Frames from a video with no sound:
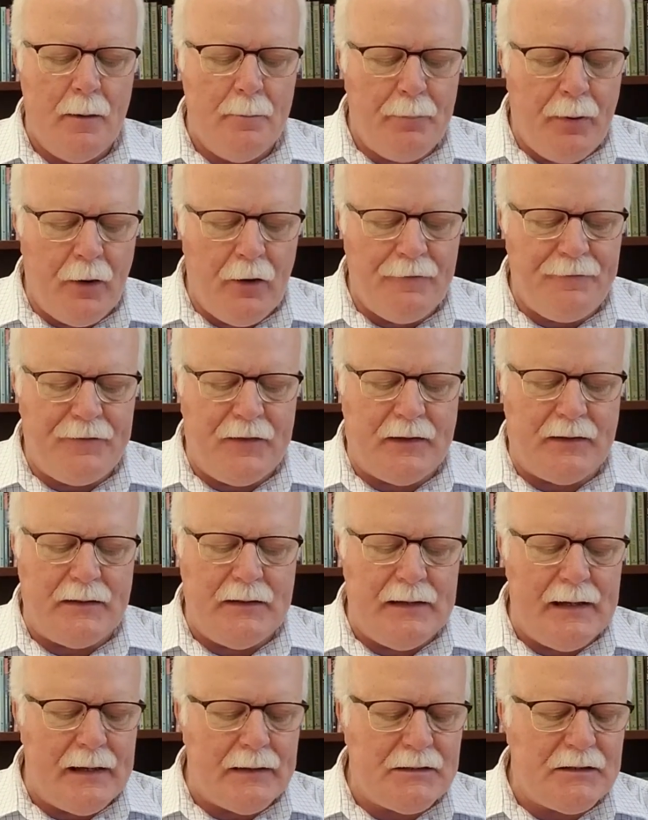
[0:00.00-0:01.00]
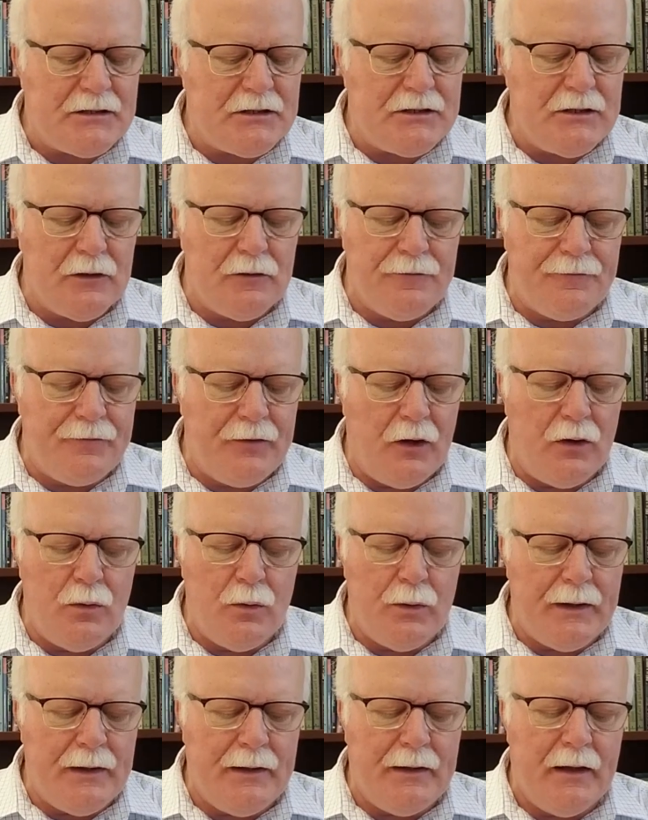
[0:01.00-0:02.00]
Perfect yet still
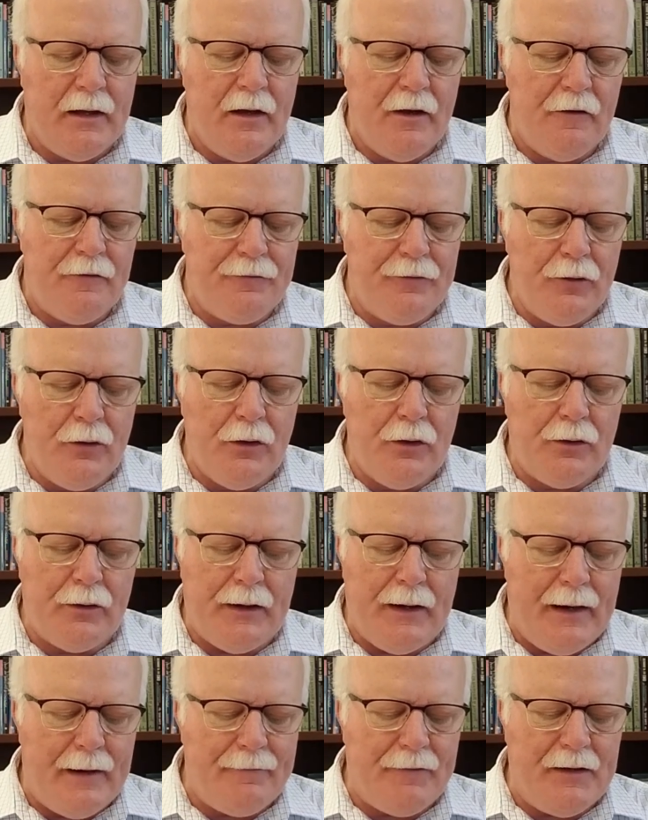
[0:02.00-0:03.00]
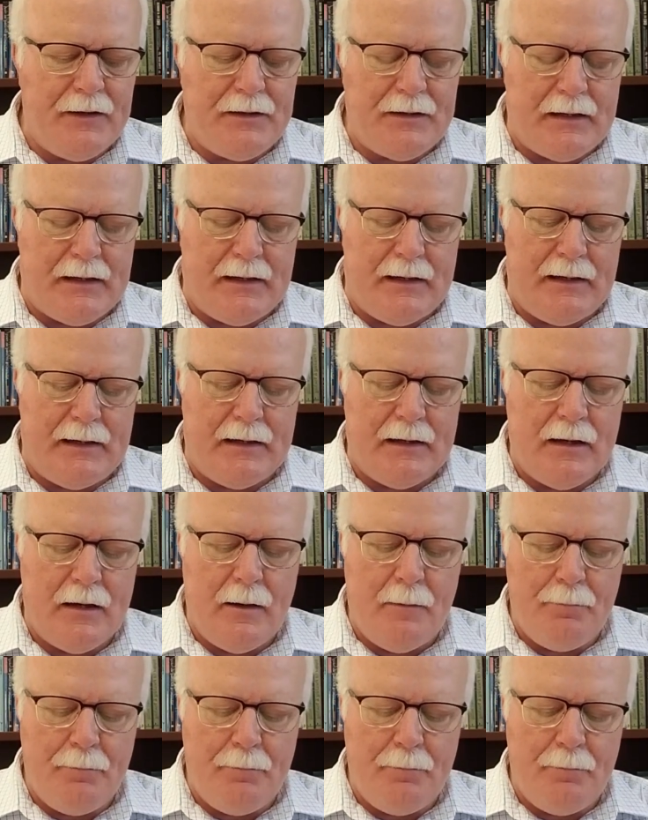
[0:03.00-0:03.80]
flowing, fuller every day.